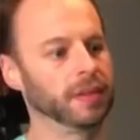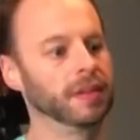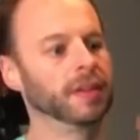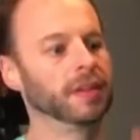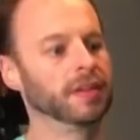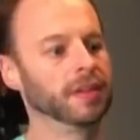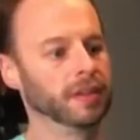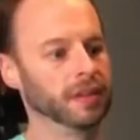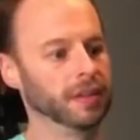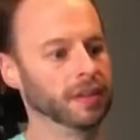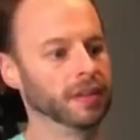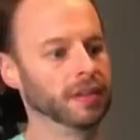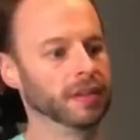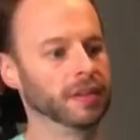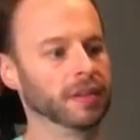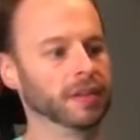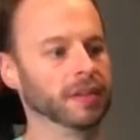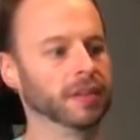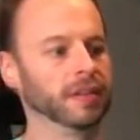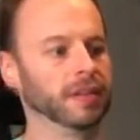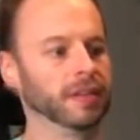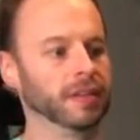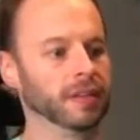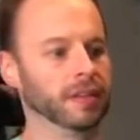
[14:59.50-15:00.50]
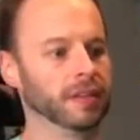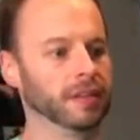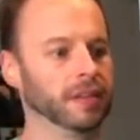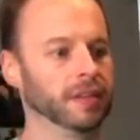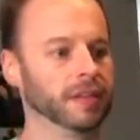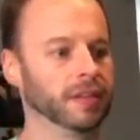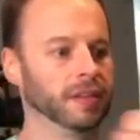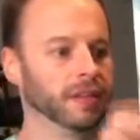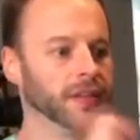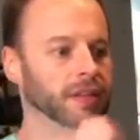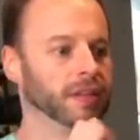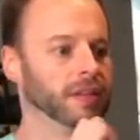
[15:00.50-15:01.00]

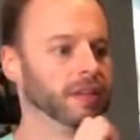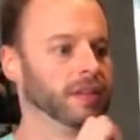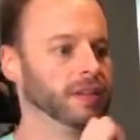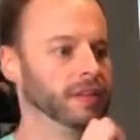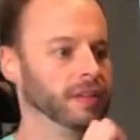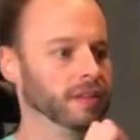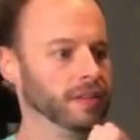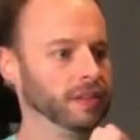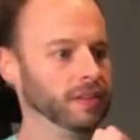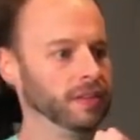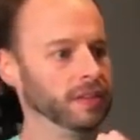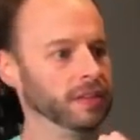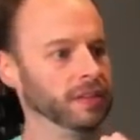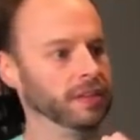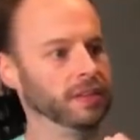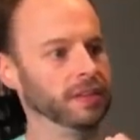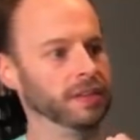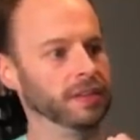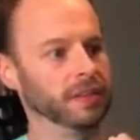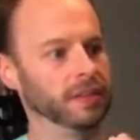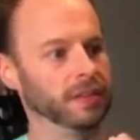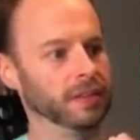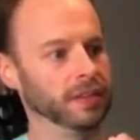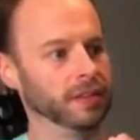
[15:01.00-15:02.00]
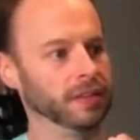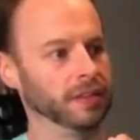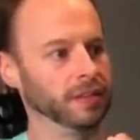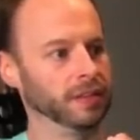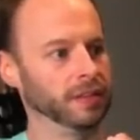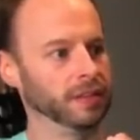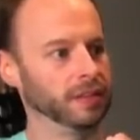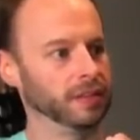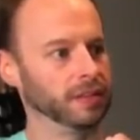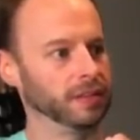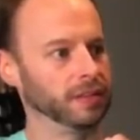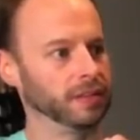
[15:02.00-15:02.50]

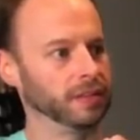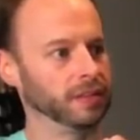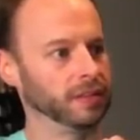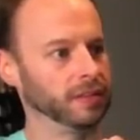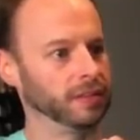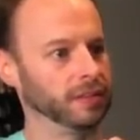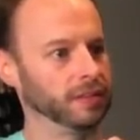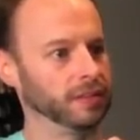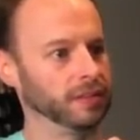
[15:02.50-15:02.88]
(silent)